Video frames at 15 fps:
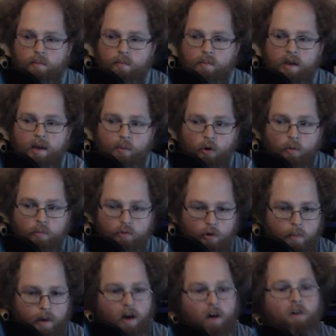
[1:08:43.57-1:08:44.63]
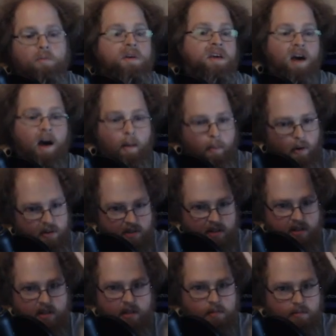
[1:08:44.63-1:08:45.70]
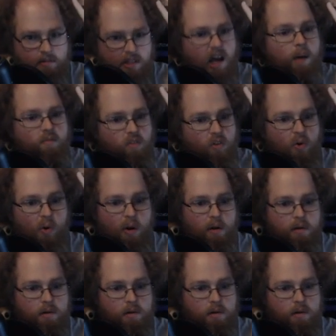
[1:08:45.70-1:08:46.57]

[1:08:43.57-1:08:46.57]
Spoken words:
it will propel me up onto the top floor.